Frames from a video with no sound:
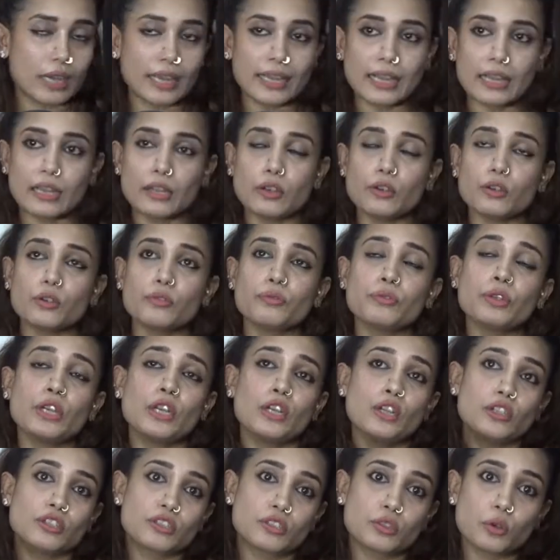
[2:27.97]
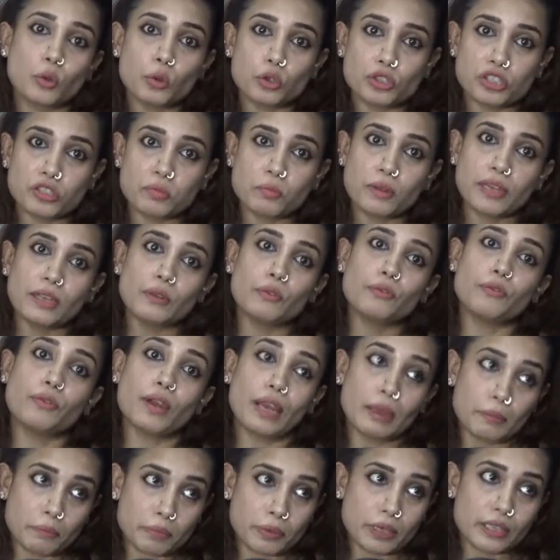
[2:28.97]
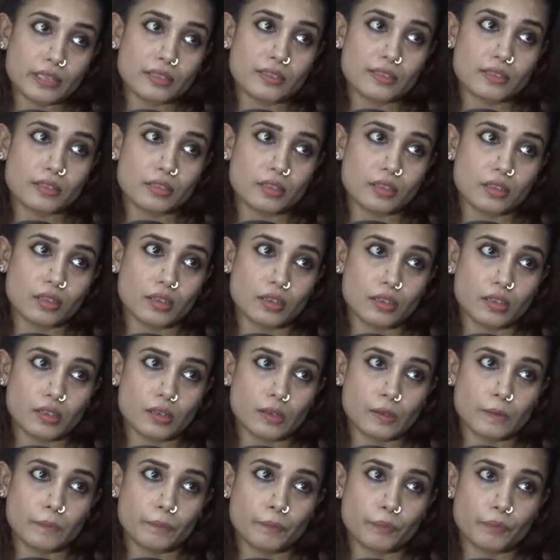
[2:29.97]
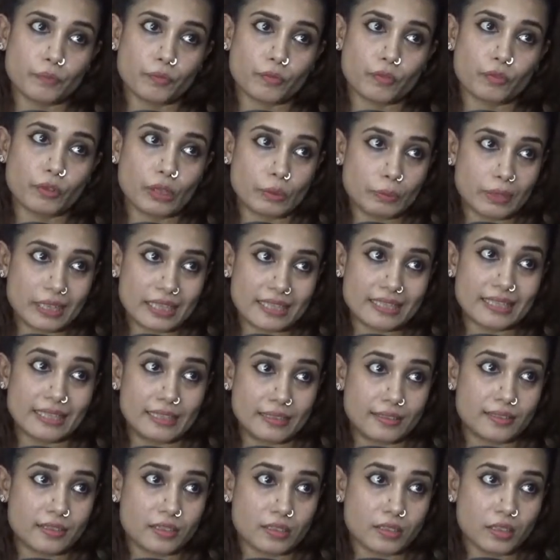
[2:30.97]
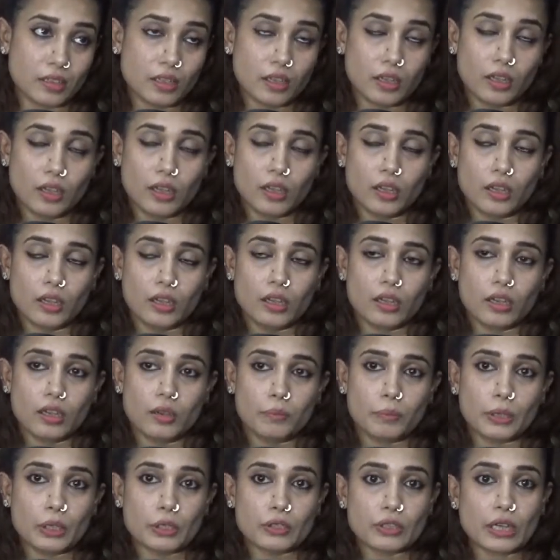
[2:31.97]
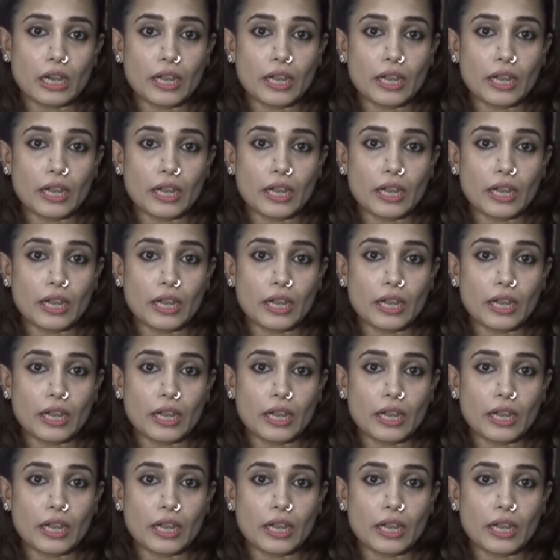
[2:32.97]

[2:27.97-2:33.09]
So I kind of source my fabrics um, with my sense. Mm-hmm.